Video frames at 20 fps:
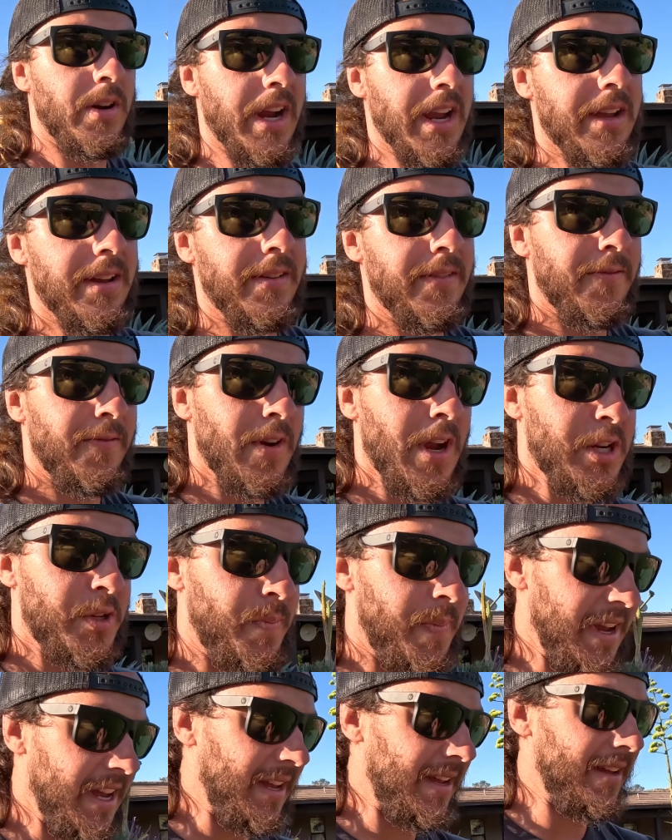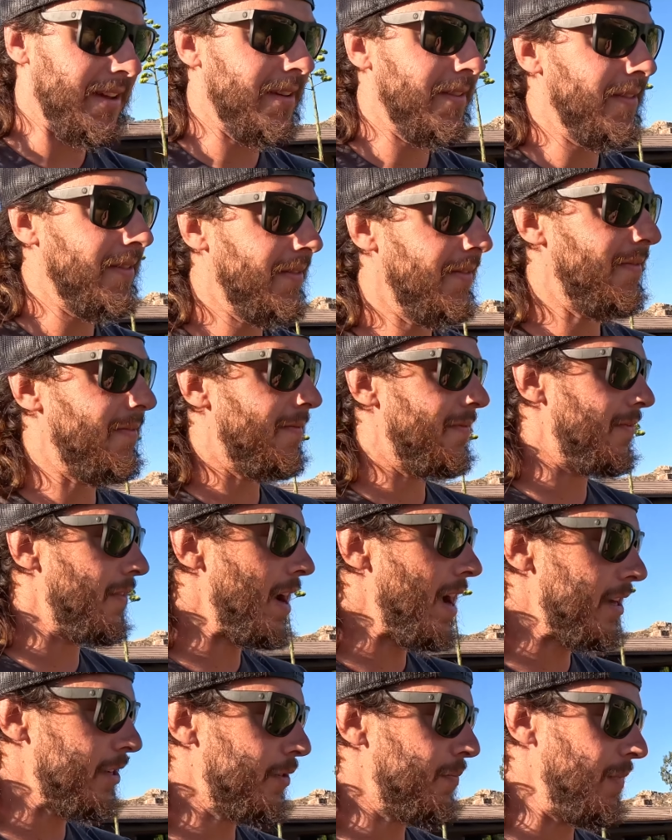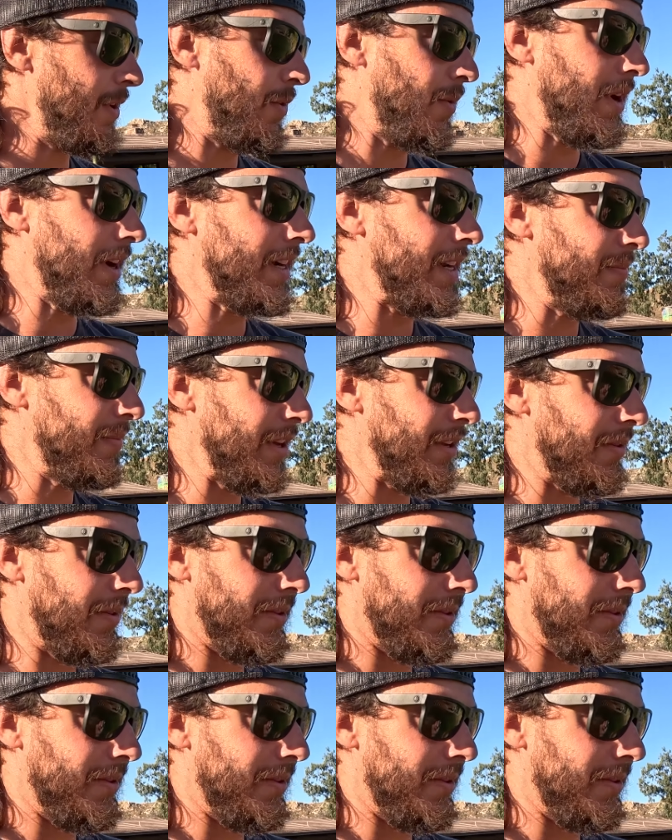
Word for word: Okay, fresh bit, fresh Milwaukee bit